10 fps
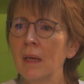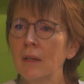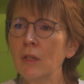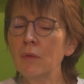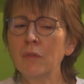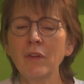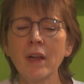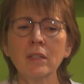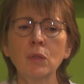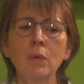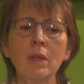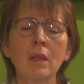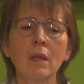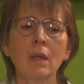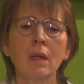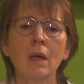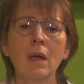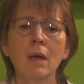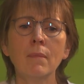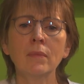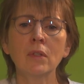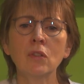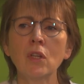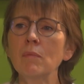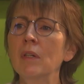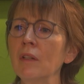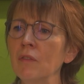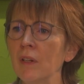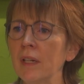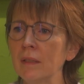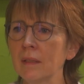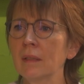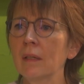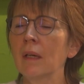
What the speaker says: You know, faced with some conflict